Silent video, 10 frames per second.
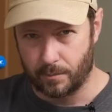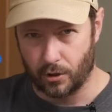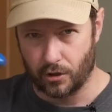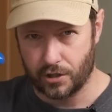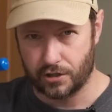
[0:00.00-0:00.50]

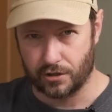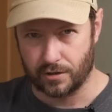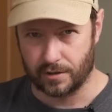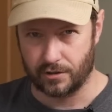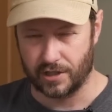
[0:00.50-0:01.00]
brush,
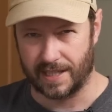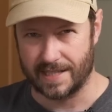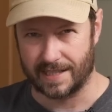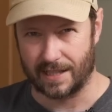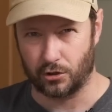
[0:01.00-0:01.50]
just, just in
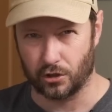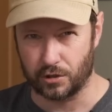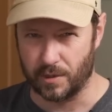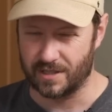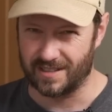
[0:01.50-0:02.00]
case I get
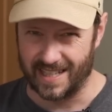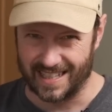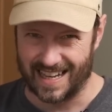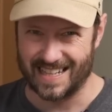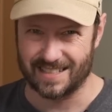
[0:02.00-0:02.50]
dust, which
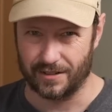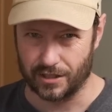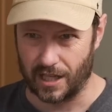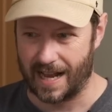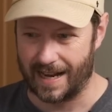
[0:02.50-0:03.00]
in Iceland
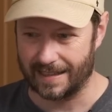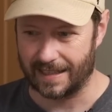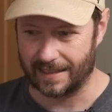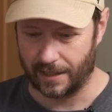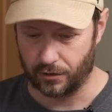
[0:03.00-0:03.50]
there's a high
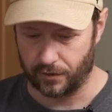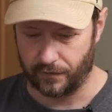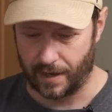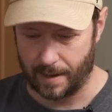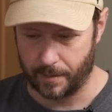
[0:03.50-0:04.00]
likelihood
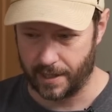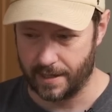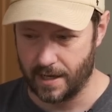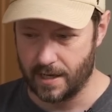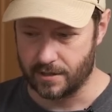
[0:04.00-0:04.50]
of
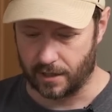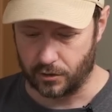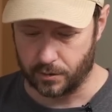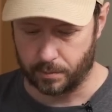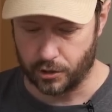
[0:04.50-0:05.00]
happening, so I
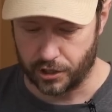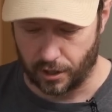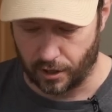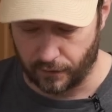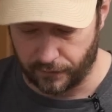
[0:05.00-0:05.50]
can just brush it
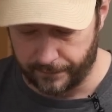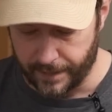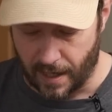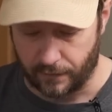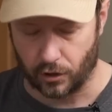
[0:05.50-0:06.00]
off.
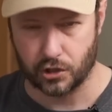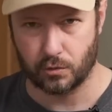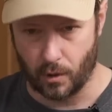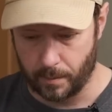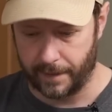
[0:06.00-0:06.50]
I've got a
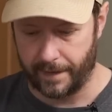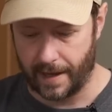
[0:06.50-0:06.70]
swab in